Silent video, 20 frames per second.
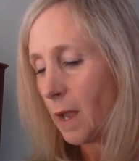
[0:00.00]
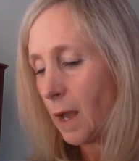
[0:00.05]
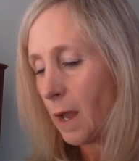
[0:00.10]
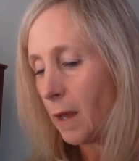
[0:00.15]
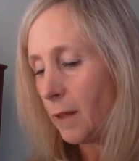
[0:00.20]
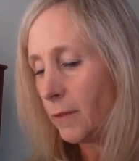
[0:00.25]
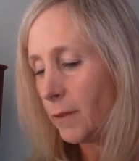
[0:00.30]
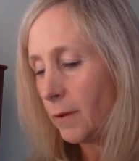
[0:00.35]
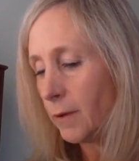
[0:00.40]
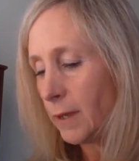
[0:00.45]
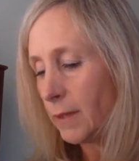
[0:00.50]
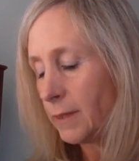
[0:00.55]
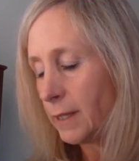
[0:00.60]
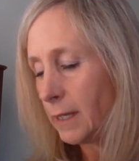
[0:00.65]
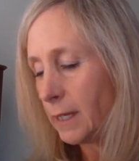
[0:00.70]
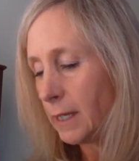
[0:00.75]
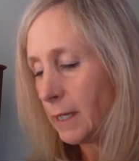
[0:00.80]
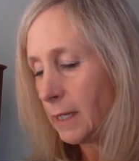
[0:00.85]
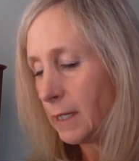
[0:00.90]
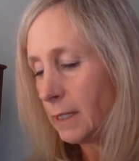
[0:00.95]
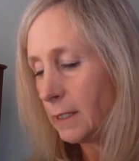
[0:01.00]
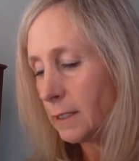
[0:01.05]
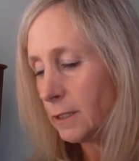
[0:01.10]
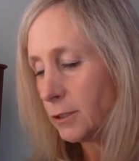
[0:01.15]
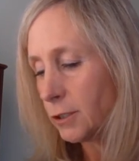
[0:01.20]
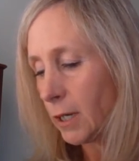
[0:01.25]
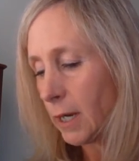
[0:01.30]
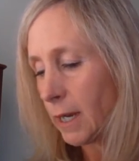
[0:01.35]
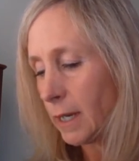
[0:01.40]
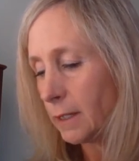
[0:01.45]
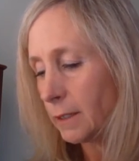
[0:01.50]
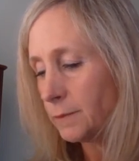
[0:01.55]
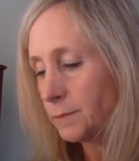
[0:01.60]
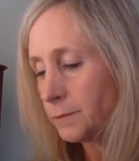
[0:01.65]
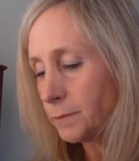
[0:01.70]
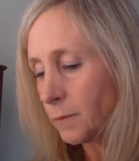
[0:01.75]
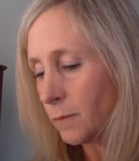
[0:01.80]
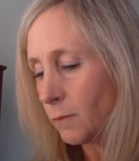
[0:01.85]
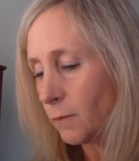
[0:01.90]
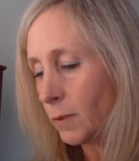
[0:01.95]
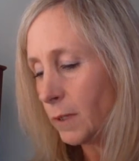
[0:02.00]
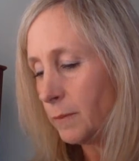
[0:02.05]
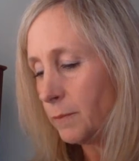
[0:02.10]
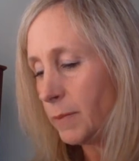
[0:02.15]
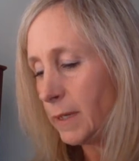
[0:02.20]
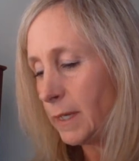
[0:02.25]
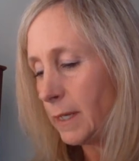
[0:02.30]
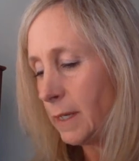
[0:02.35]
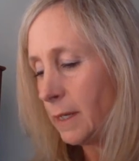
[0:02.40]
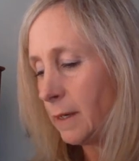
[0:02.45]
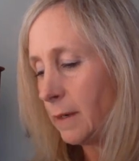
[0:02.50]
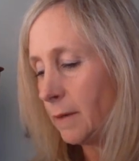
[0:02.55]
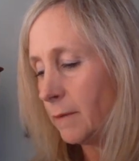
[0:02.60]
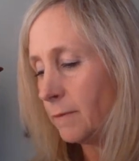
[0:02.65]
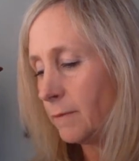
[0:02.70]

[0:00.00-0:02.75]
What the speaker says: Although I think hitting a child would be